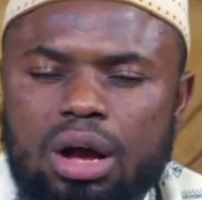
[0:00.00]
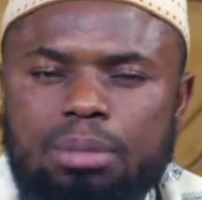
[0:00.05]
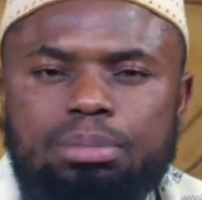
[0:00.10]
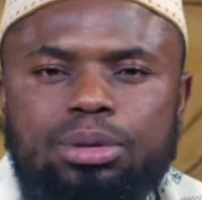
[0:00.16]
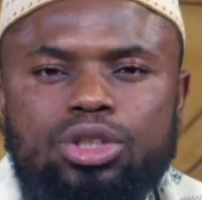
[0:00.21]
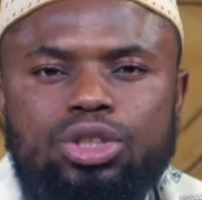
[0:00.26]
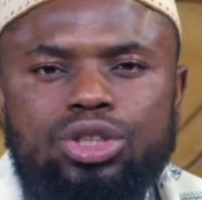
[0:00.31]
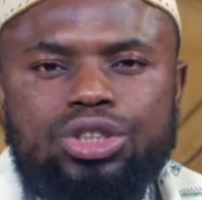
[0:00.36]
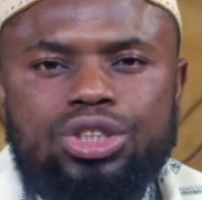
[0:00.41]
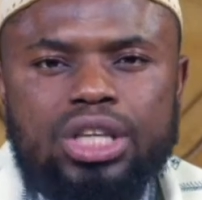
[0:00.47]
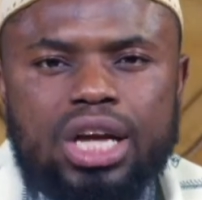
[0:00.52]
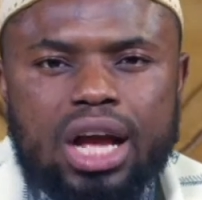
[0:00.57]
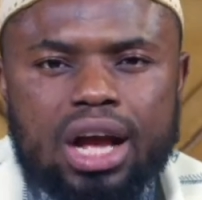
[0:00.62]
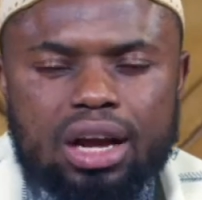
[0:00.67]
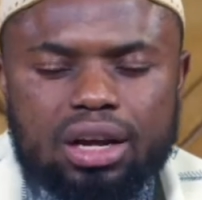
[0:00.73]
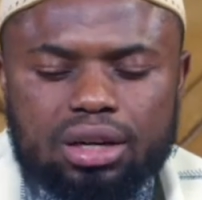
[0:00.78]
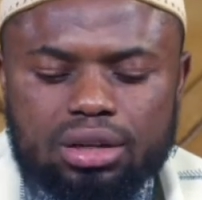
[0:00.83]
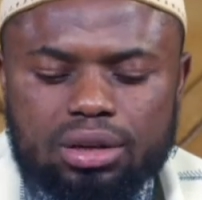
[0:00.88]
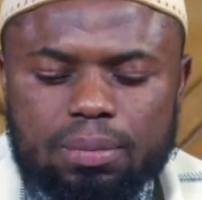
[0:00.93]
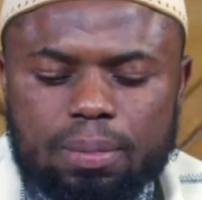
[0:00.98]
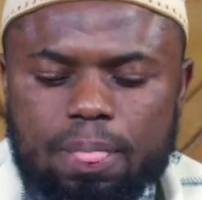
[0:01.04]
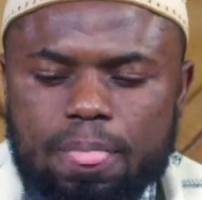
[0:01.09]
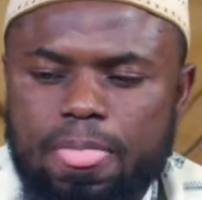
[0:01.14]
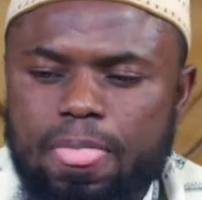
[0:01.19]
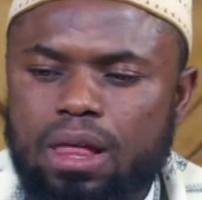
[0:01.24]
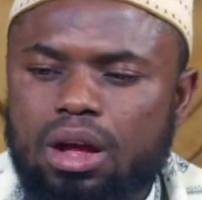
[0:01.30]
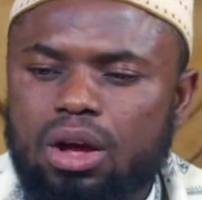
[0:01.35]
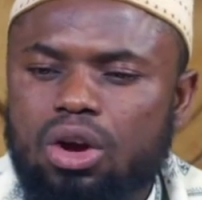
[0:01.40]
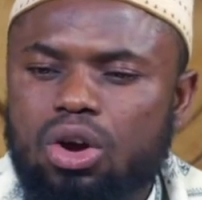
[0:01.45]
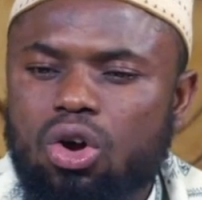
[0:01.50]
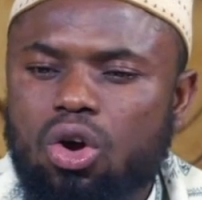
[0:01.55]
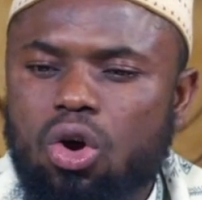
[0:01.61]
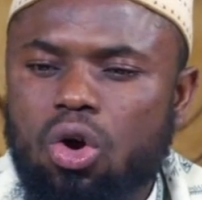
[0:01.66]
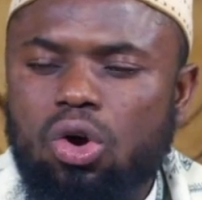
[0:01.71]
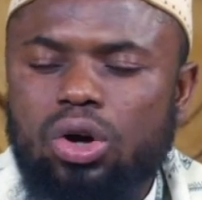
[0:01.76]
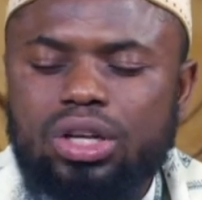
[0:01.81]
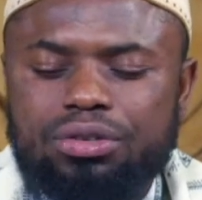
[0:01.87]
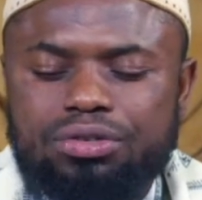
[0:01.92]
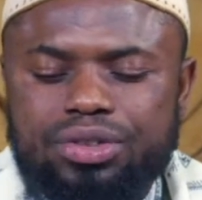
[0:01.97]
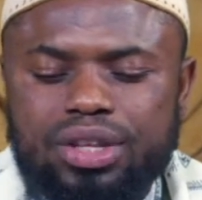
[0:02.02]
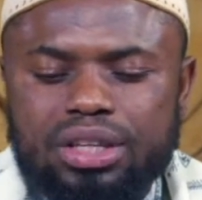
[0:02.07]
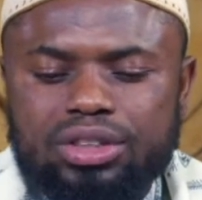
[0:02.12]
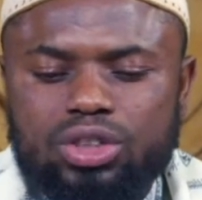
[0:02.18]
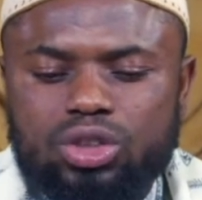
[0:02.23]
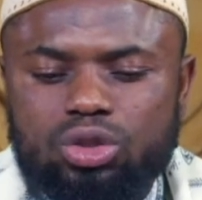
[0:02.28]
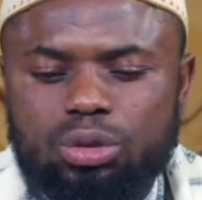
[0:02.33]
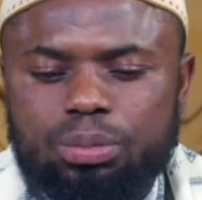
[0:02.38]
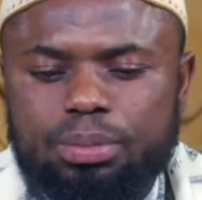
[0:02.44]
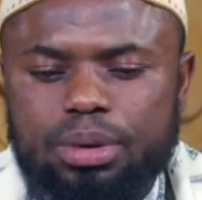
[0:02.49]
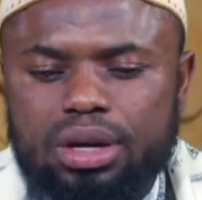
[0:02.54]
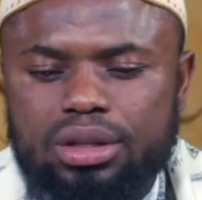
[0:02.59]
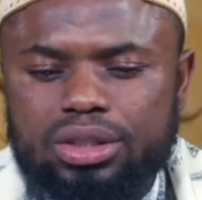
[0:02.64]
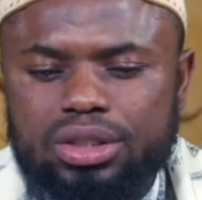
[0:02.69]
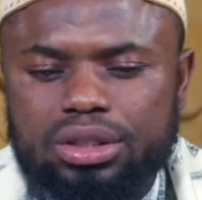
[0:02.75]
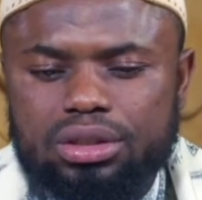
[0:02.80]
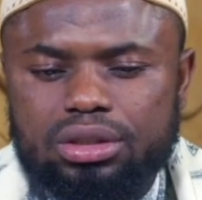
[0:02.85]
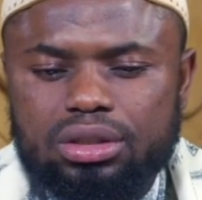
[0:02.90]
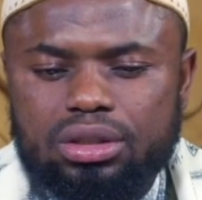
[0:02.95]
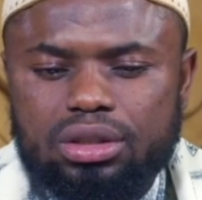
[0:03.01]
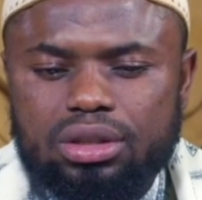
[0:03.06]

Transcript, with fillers: Abi Shuja', or if that's too much,